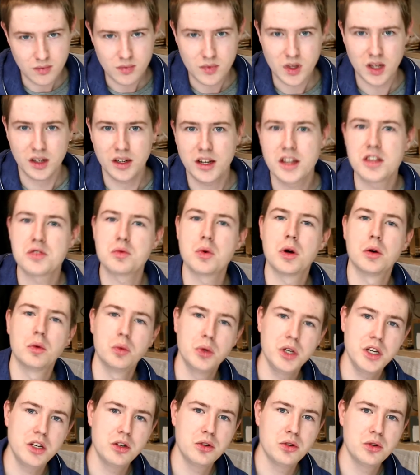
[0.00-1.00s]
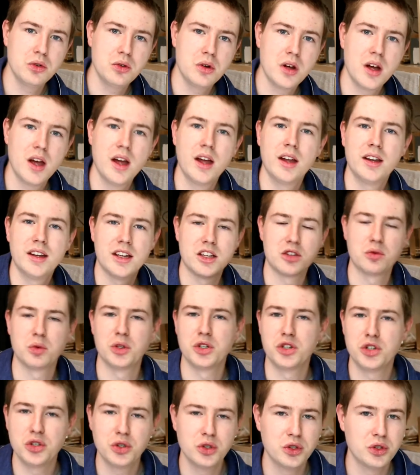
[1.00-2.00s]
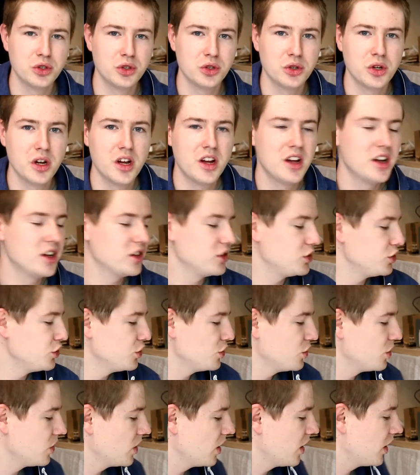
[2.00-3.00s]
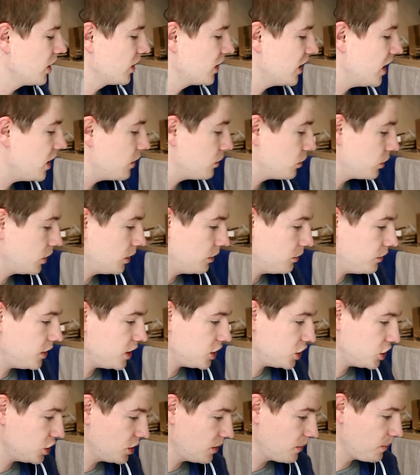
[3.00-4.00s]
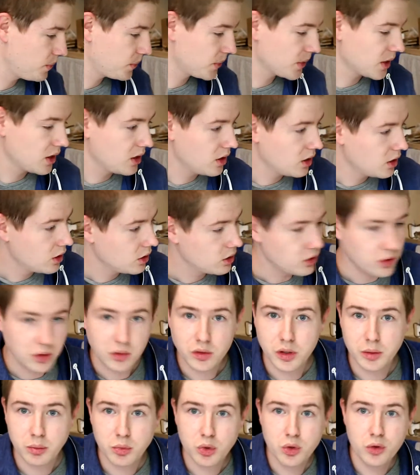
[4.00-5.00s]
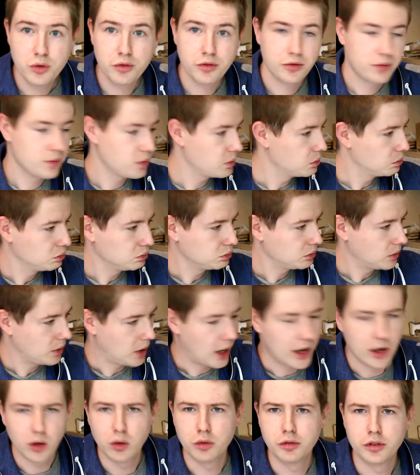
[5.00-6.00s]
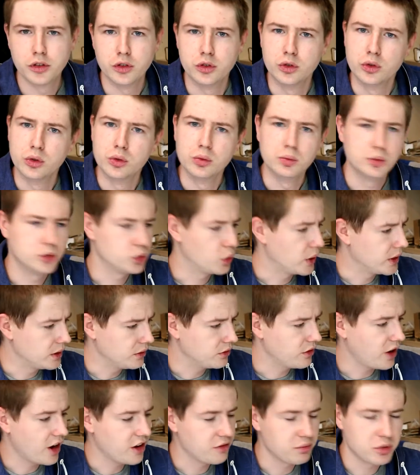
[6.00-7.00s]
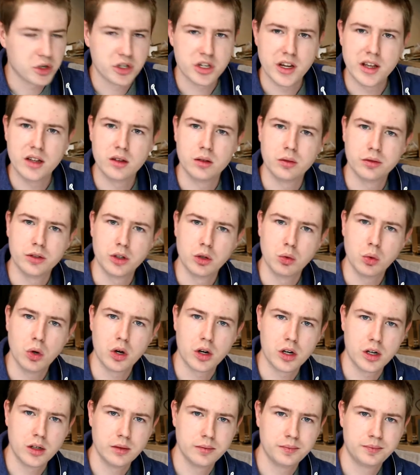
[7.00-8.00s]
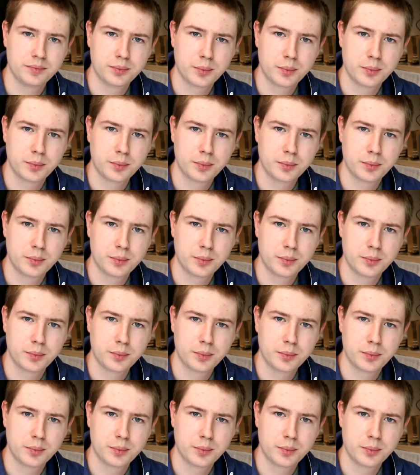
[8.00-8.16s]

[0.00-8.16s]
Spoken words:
That's what we do, that's what you do to care for your fish. You remove, I often do 25% of your water,